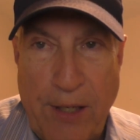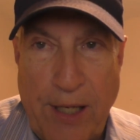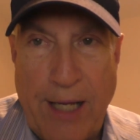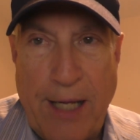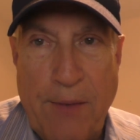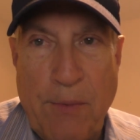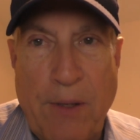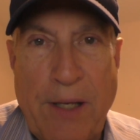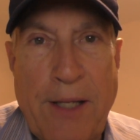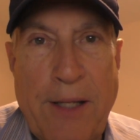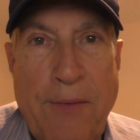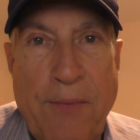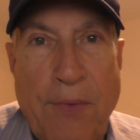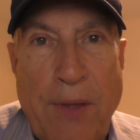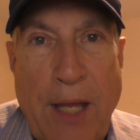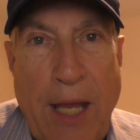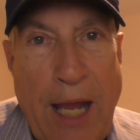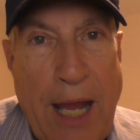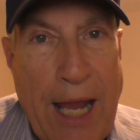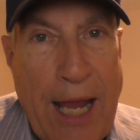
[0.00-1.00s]
okay, well,
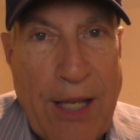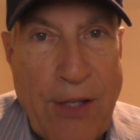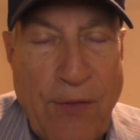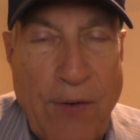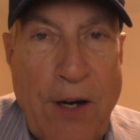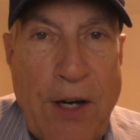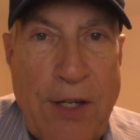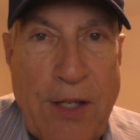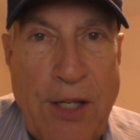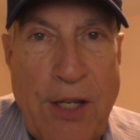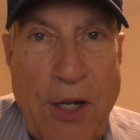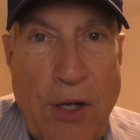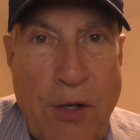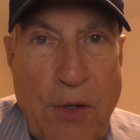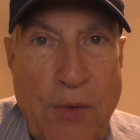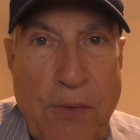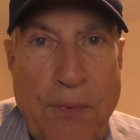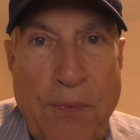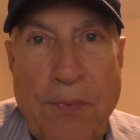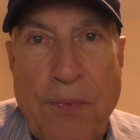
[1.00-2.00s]
as far as I
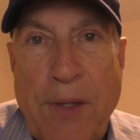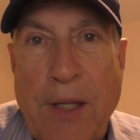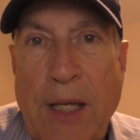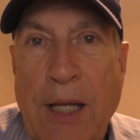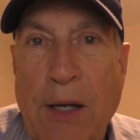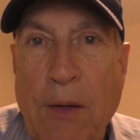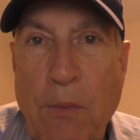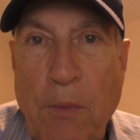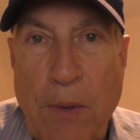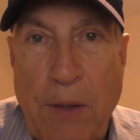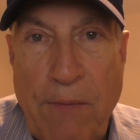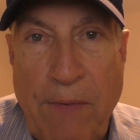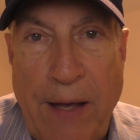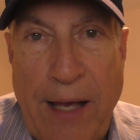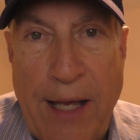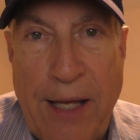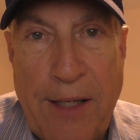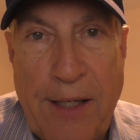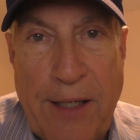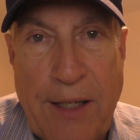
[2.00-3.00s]
know, we've
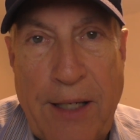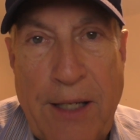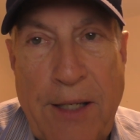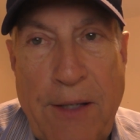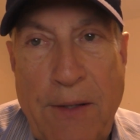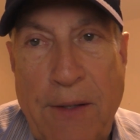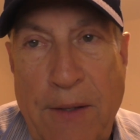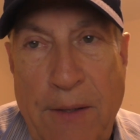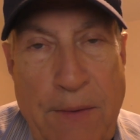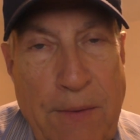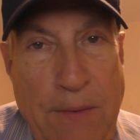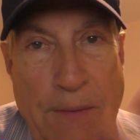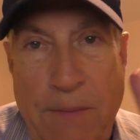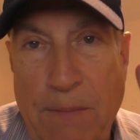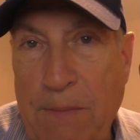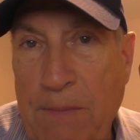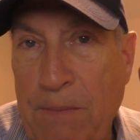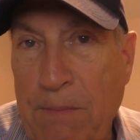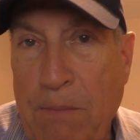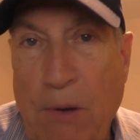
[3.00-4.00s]
had uh,
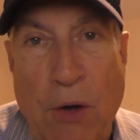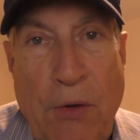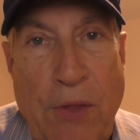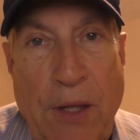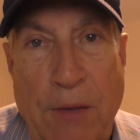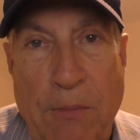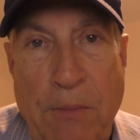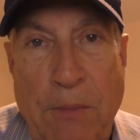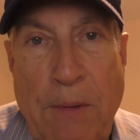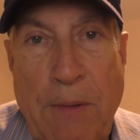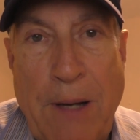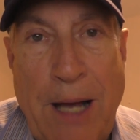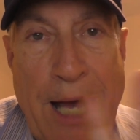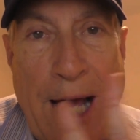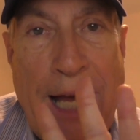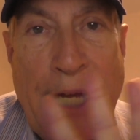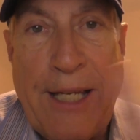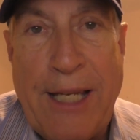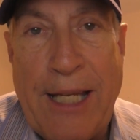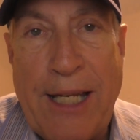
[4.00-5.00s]
both of them
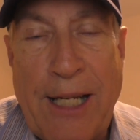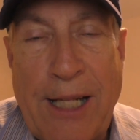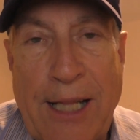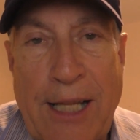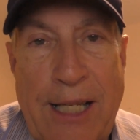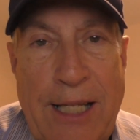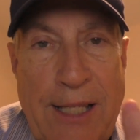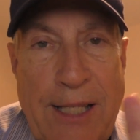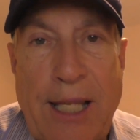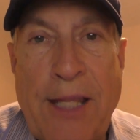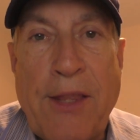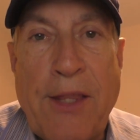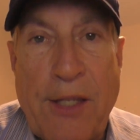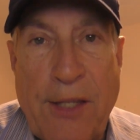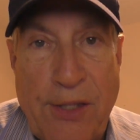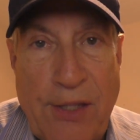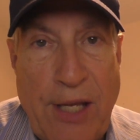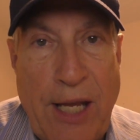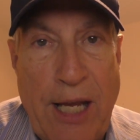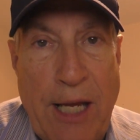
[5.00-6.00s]
identically set the
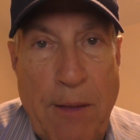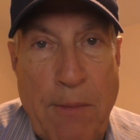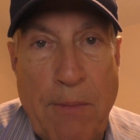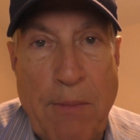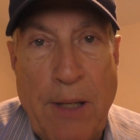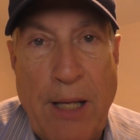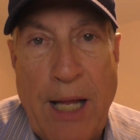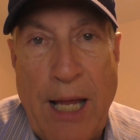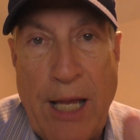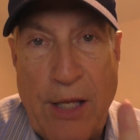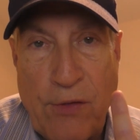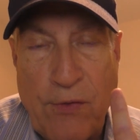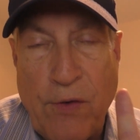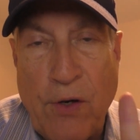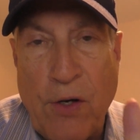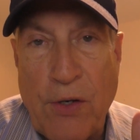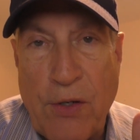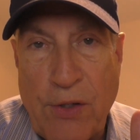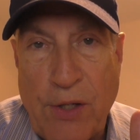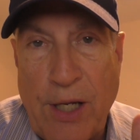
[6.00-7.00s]
same. As
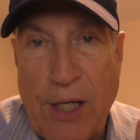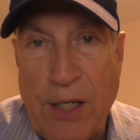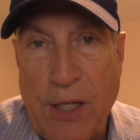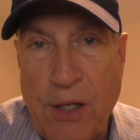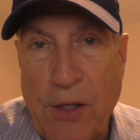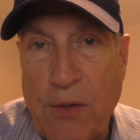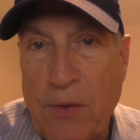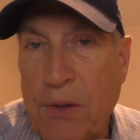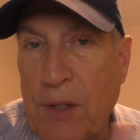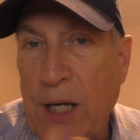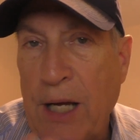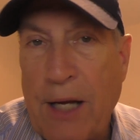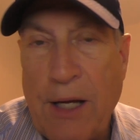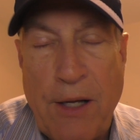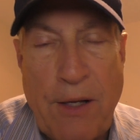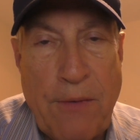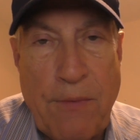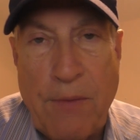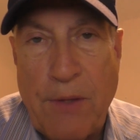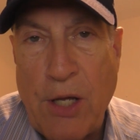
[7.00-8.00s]
far as I know,
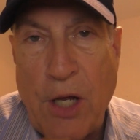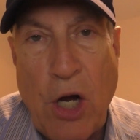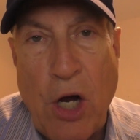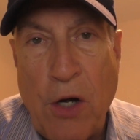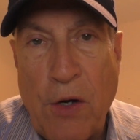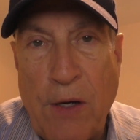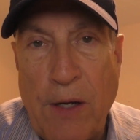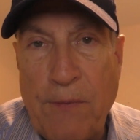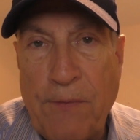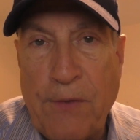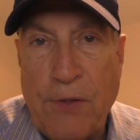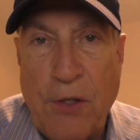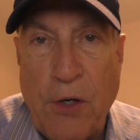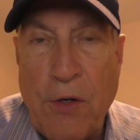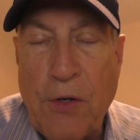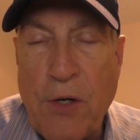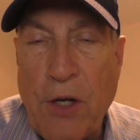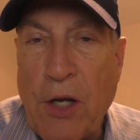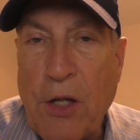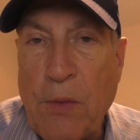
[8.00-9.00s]
uh, the RF's
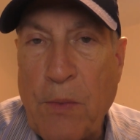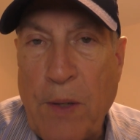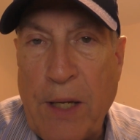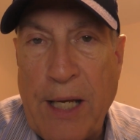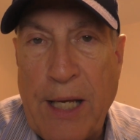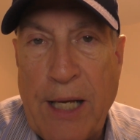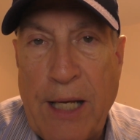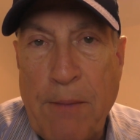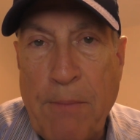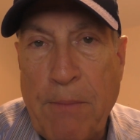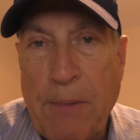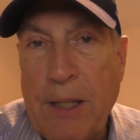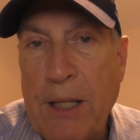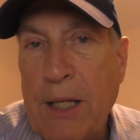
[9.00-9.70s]
turned all the way up.